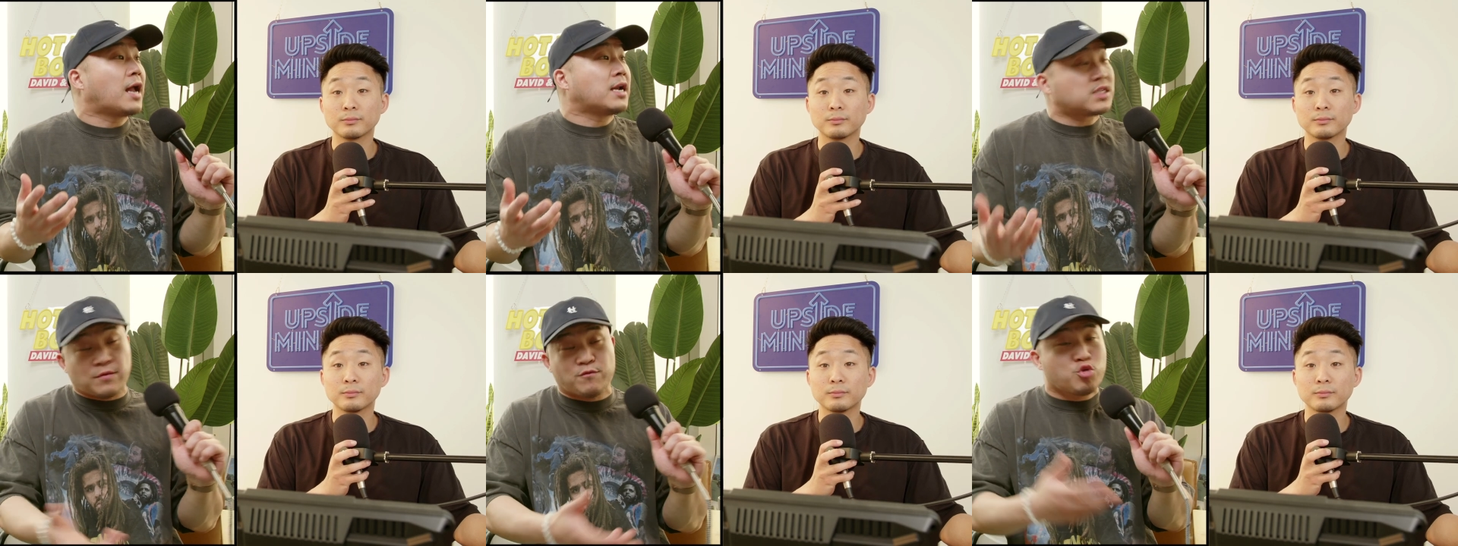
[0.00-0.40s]

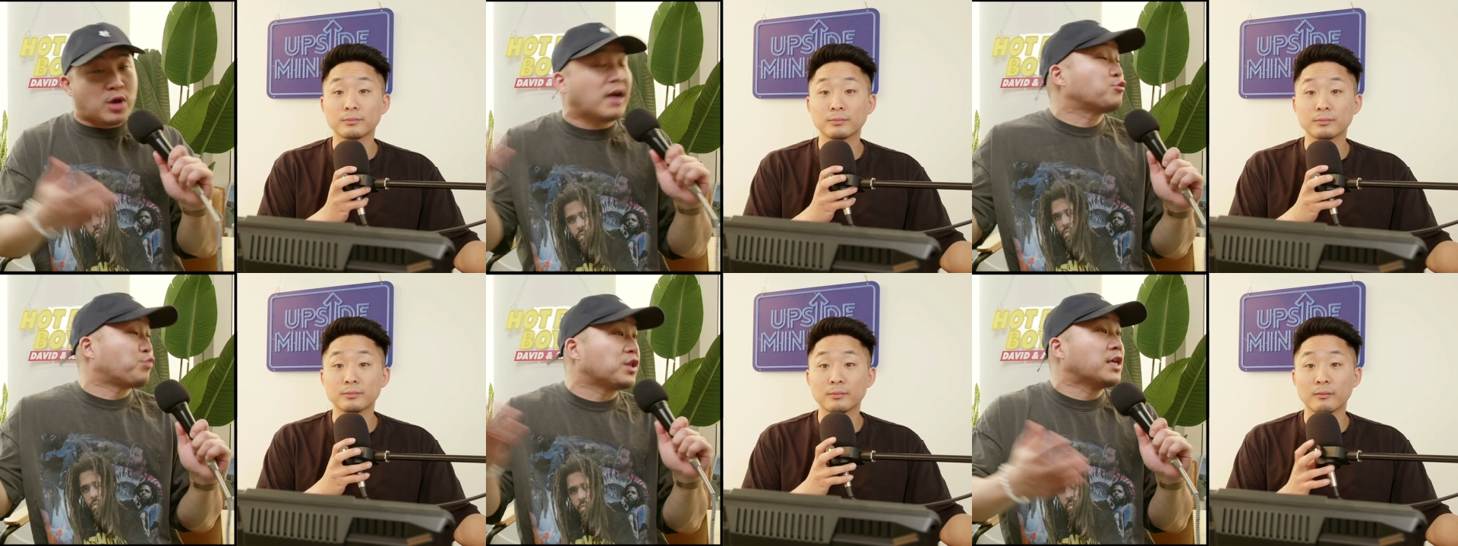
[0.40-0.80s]
Speaker 1: If you guys
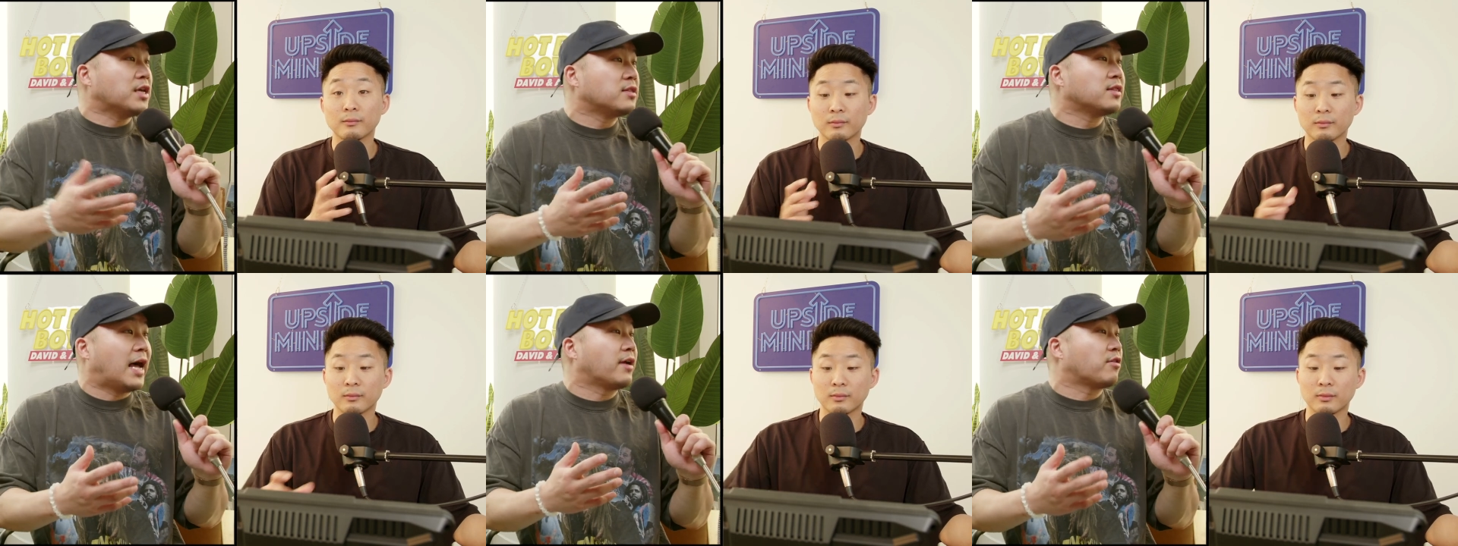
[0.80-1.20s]
really,
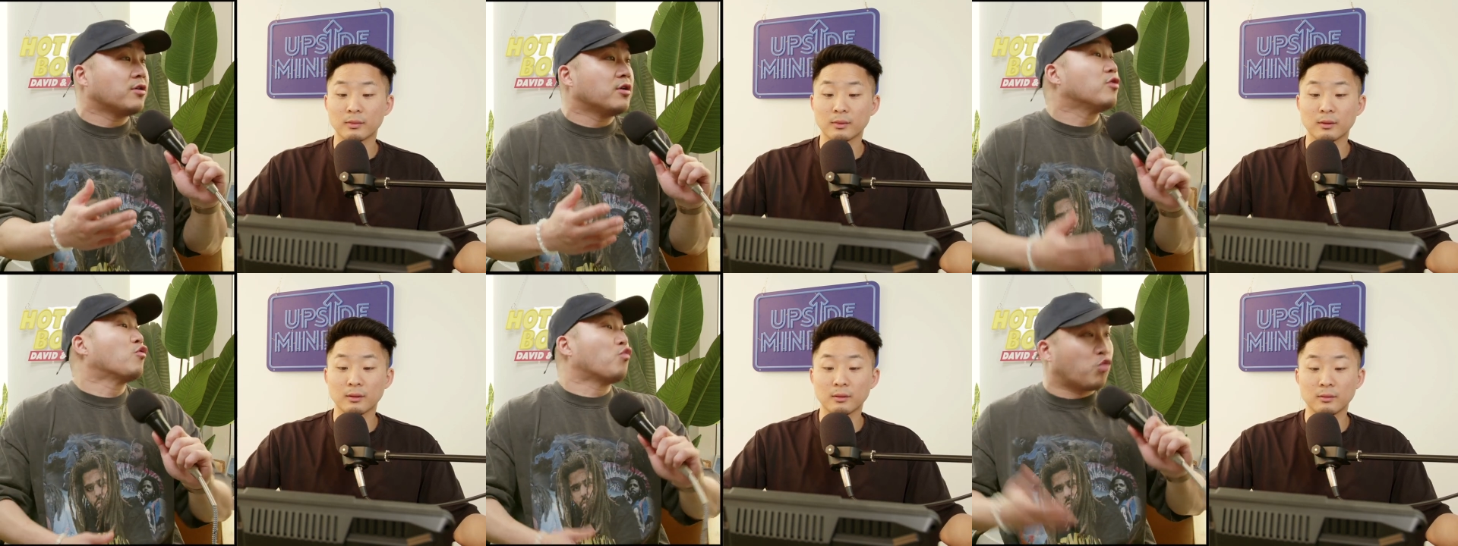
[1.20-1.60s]
like,
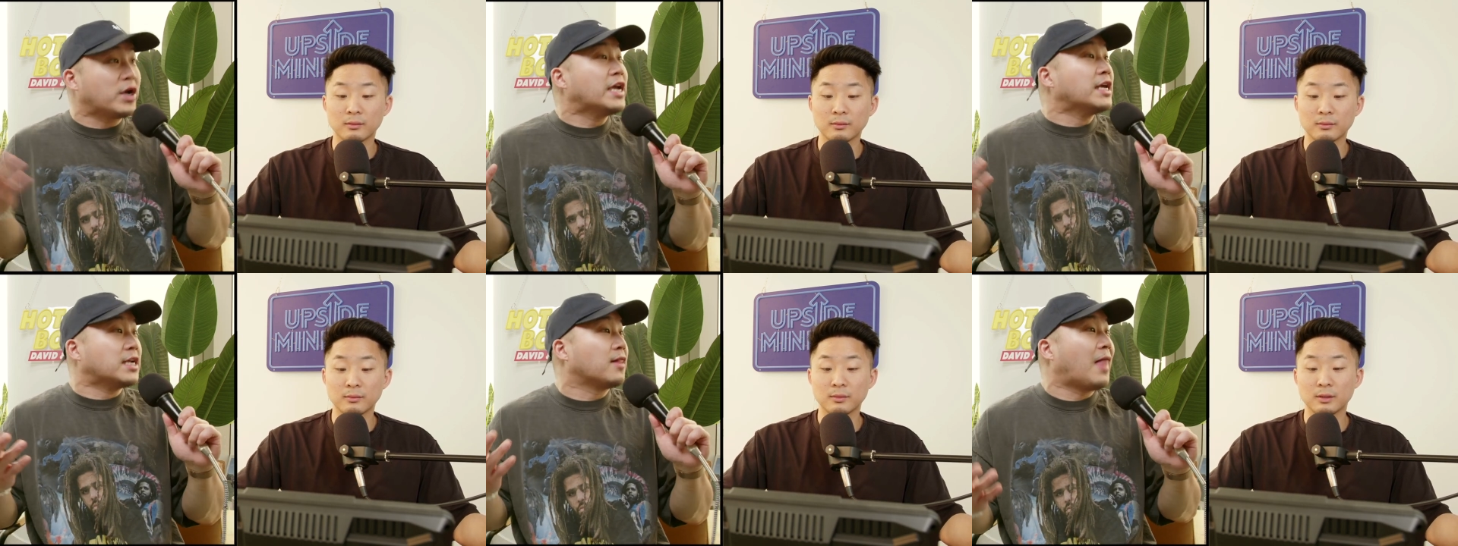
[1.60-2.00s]
read
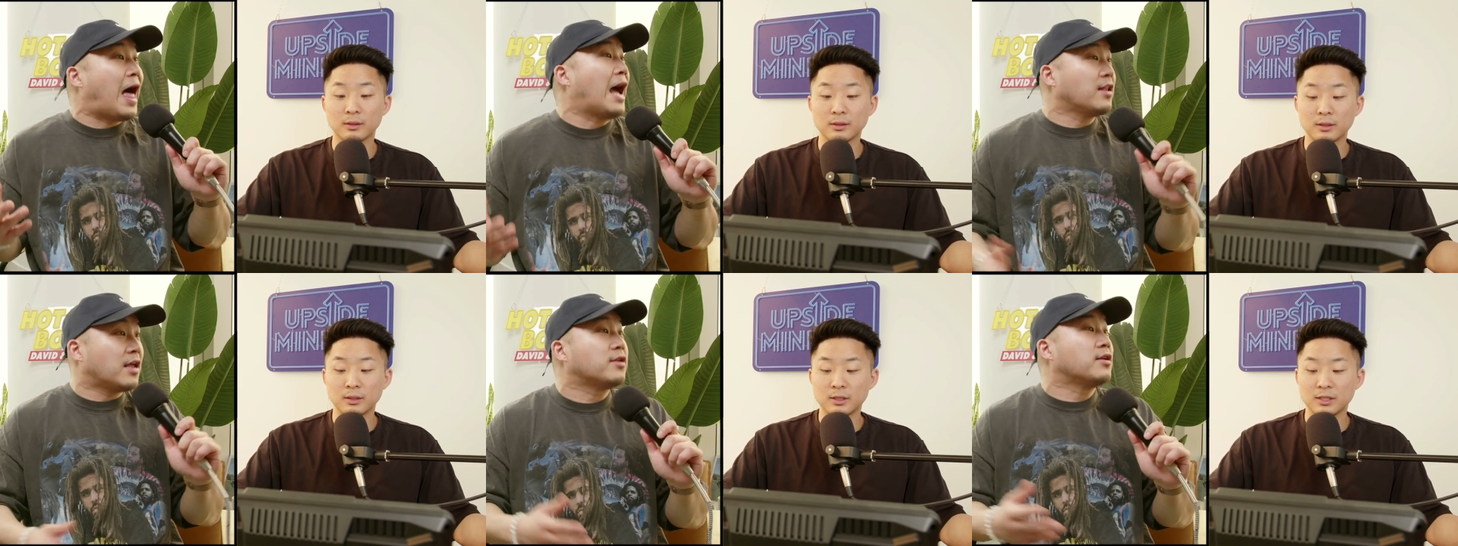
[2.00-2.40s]
a lot
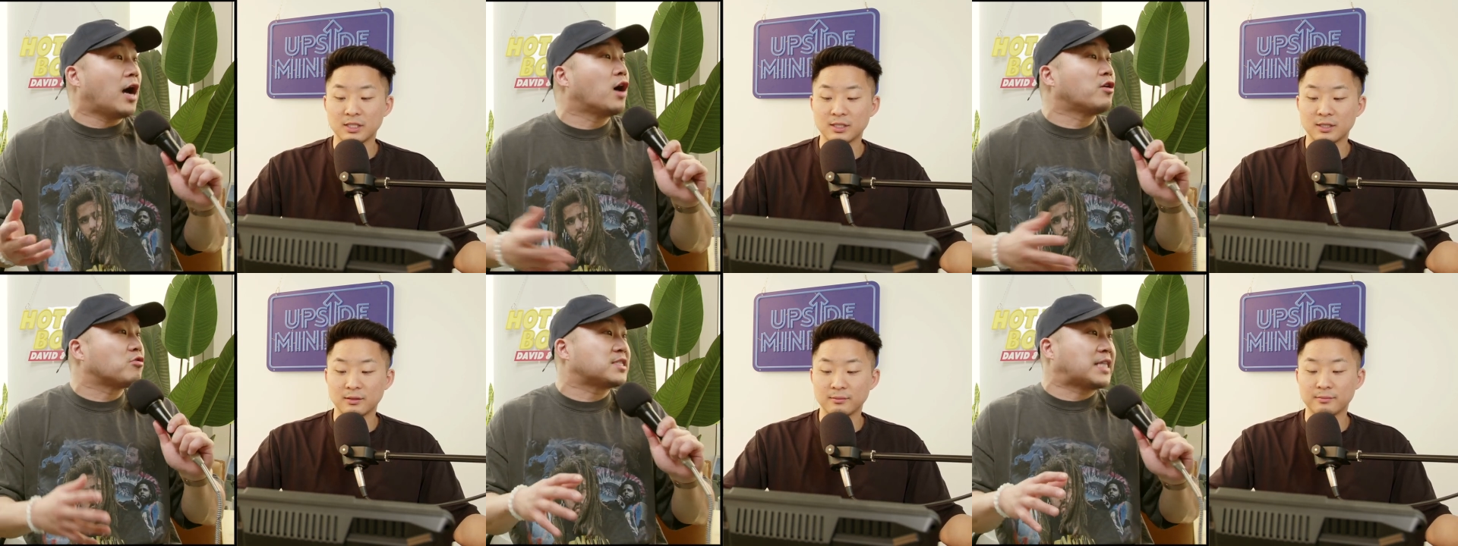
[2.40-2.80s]
and
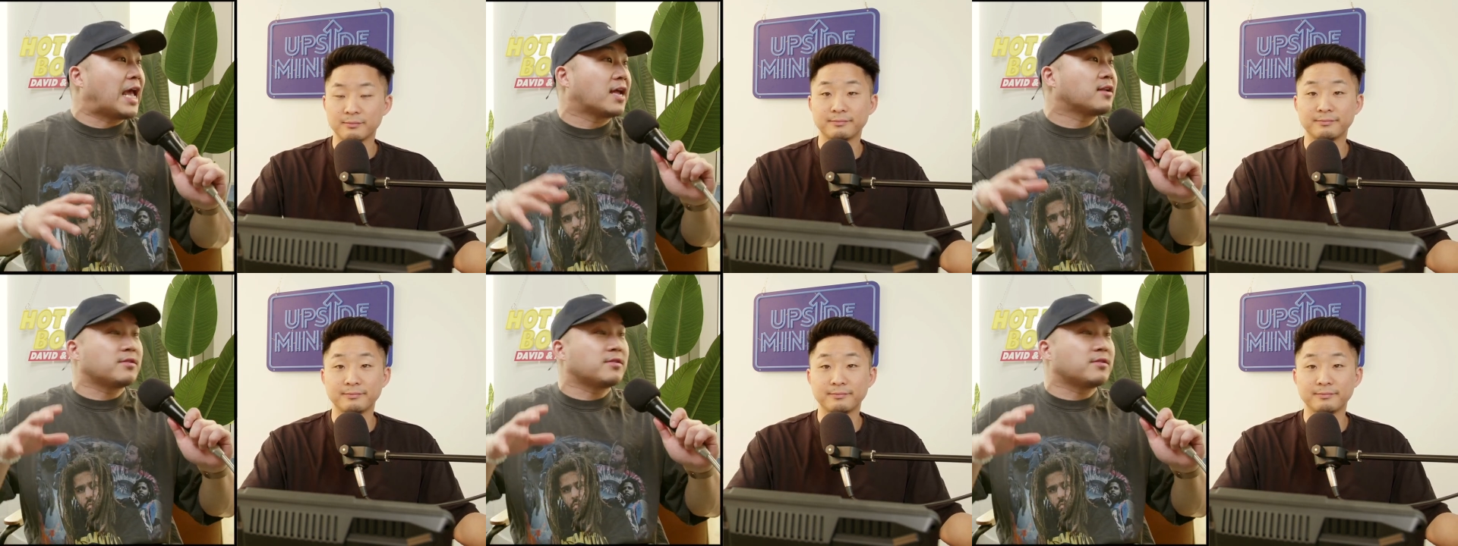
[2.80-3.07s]
understand,